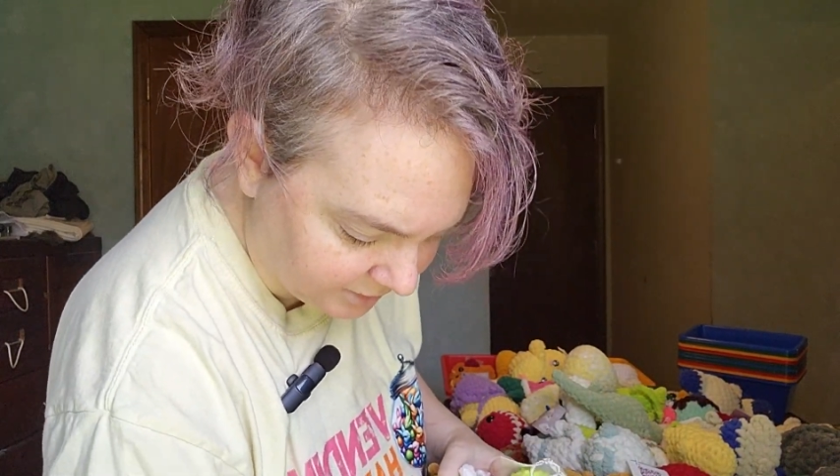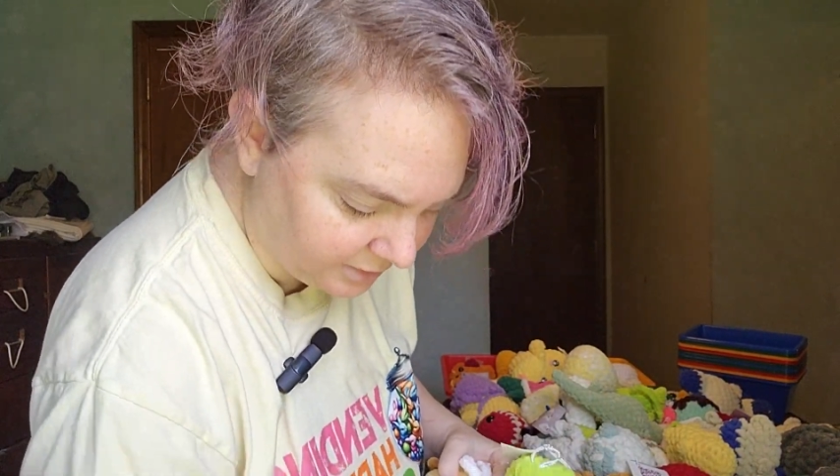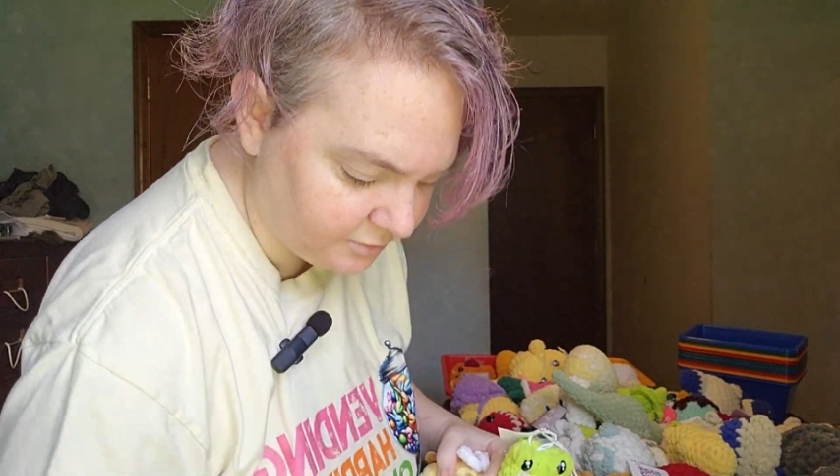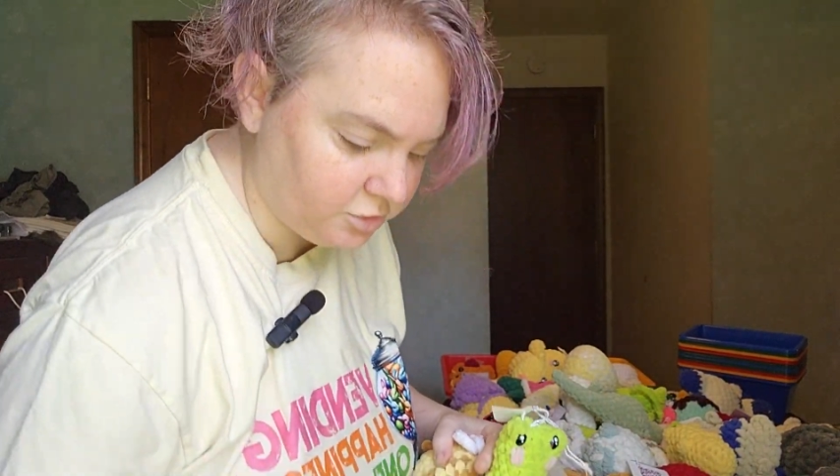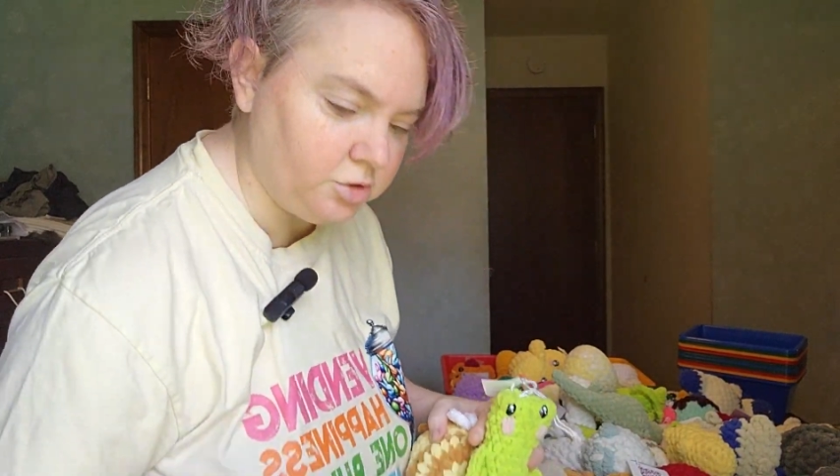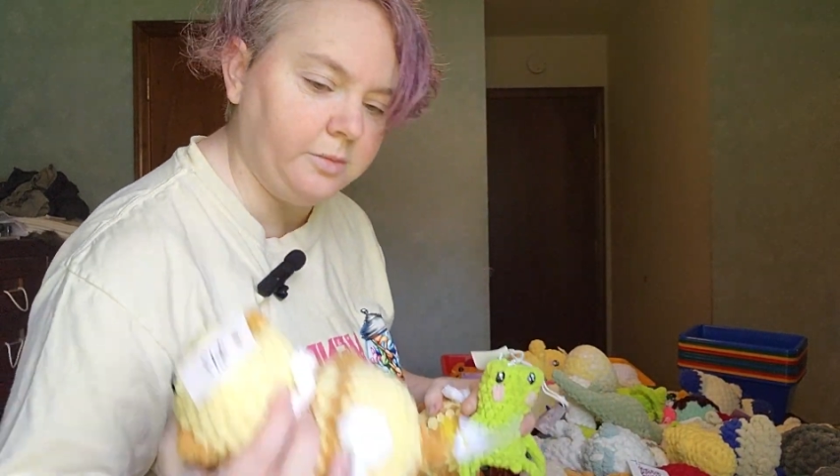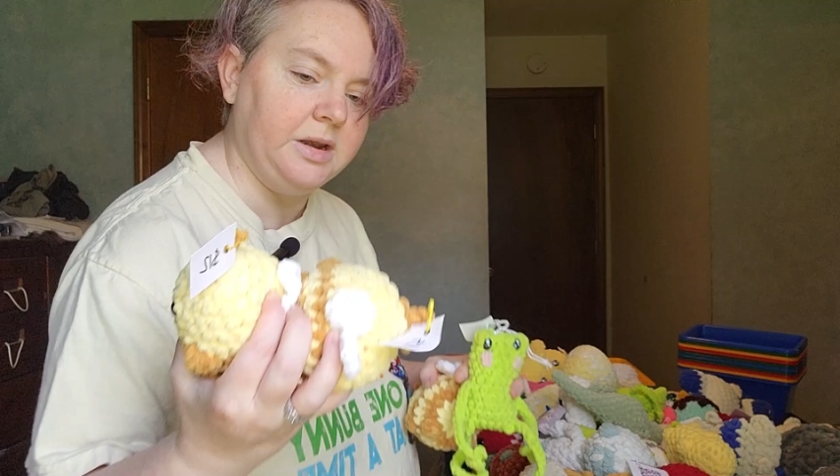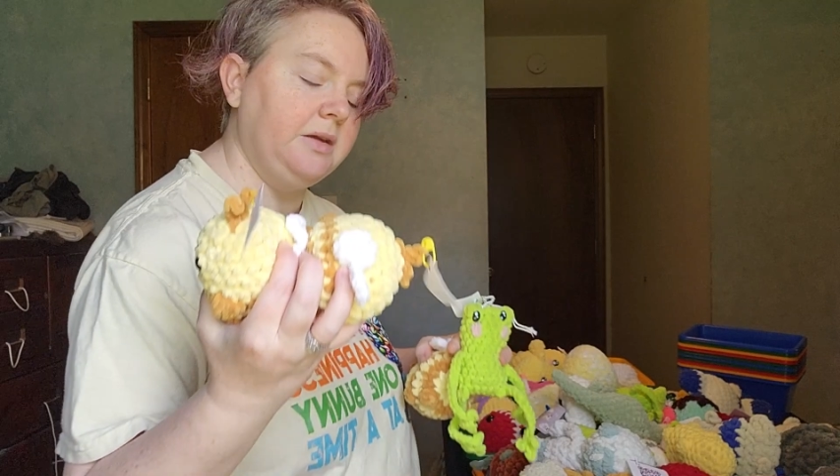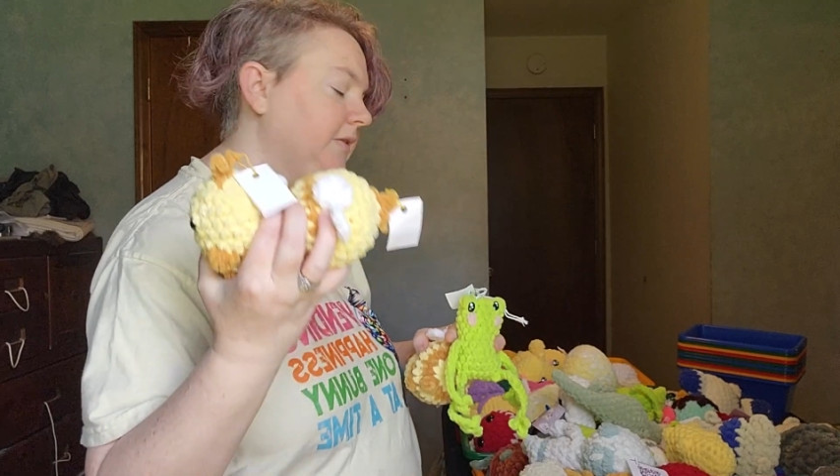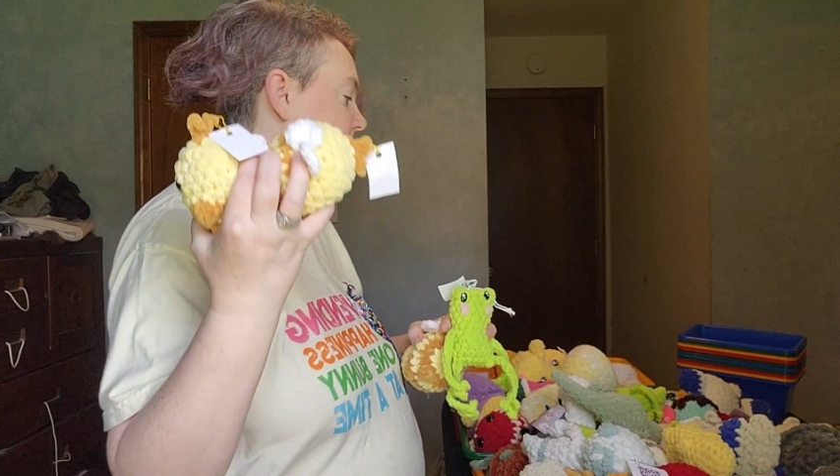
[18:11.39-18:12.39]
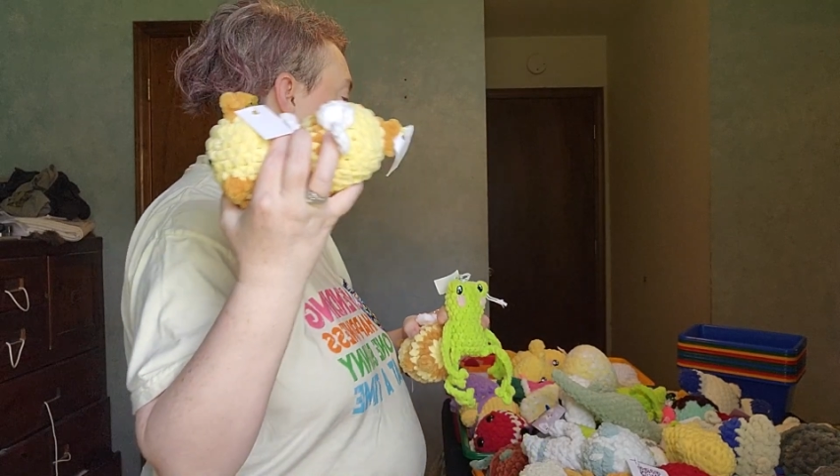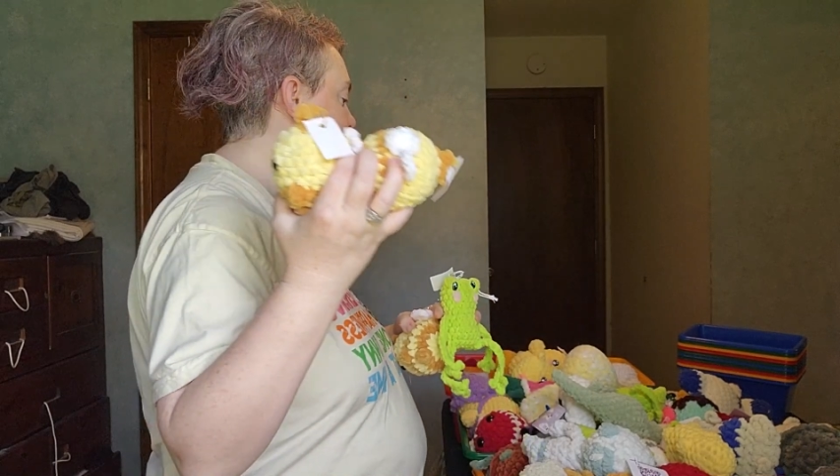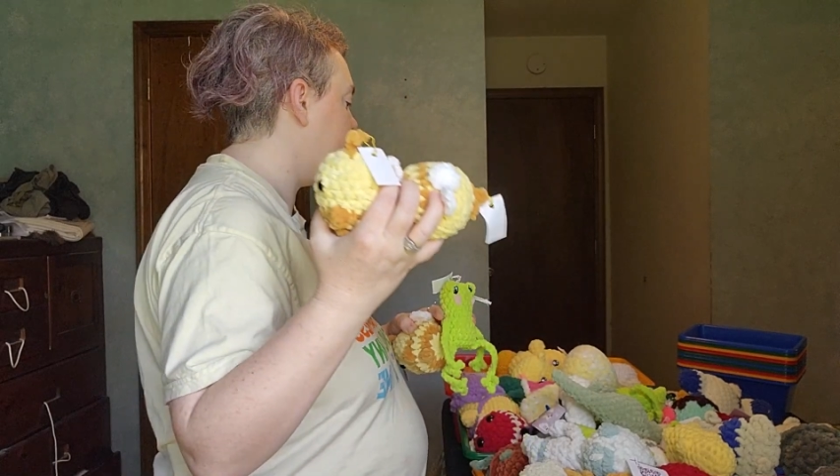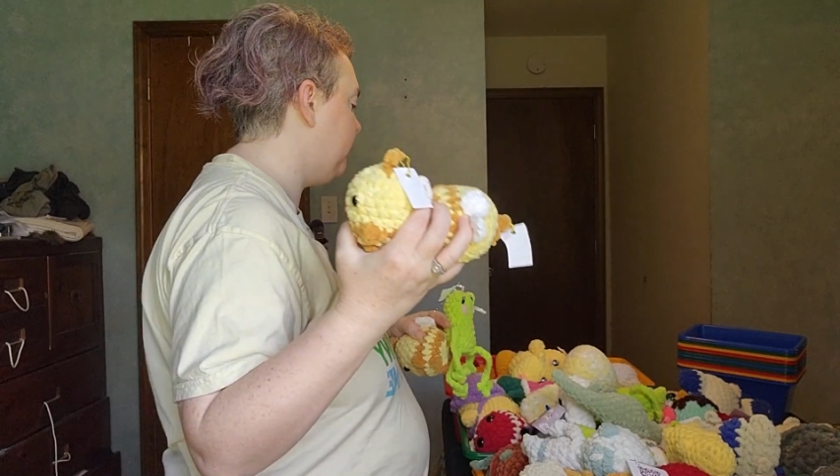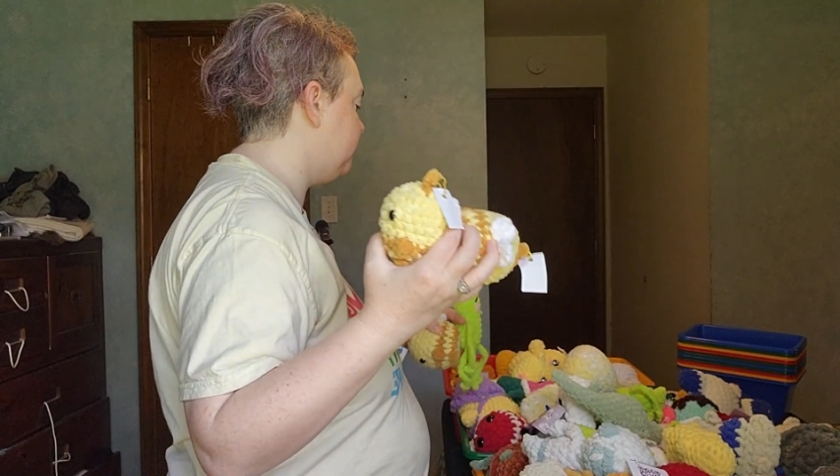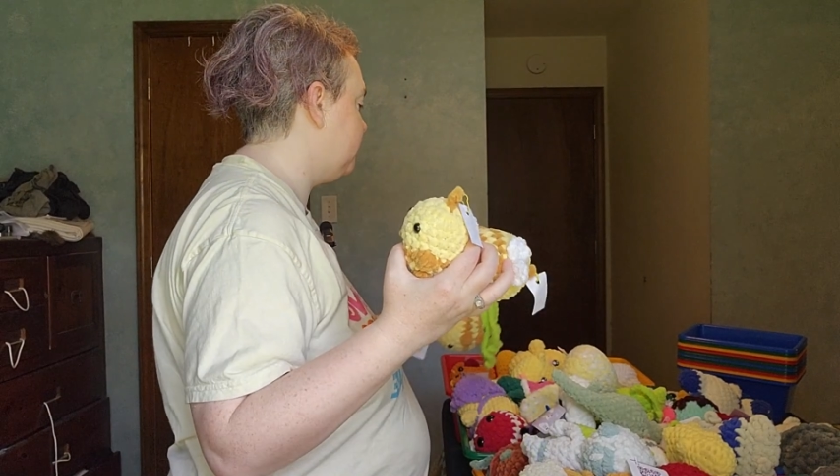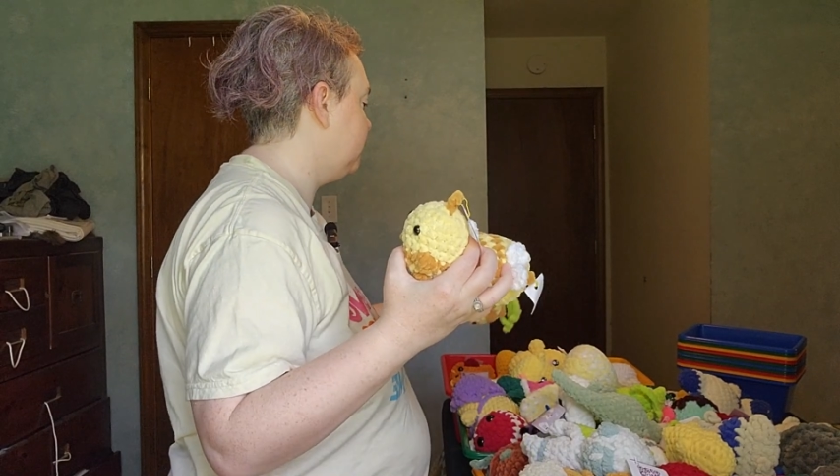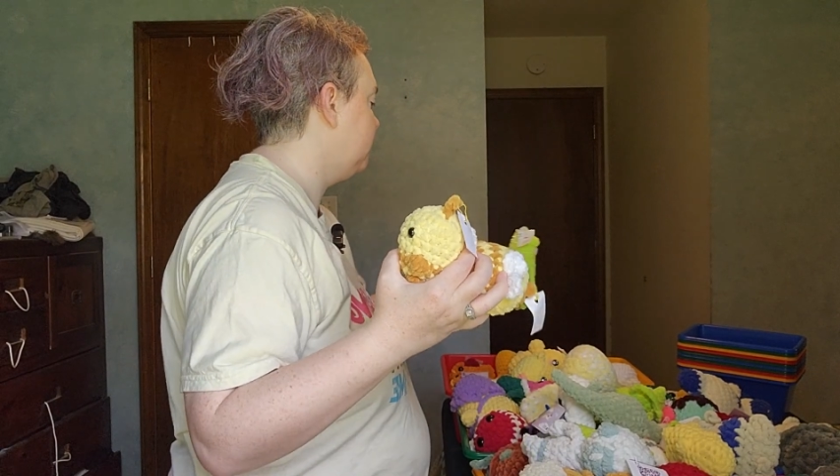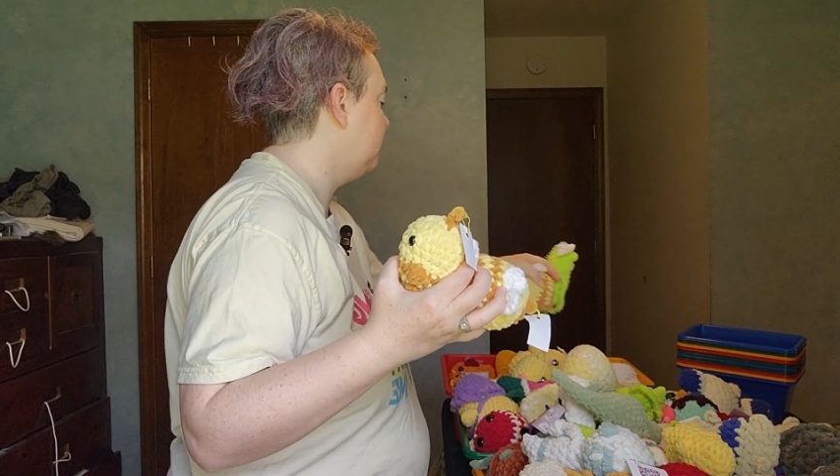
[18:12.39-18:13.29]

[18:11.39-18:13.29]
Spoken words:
I have so many of these bees.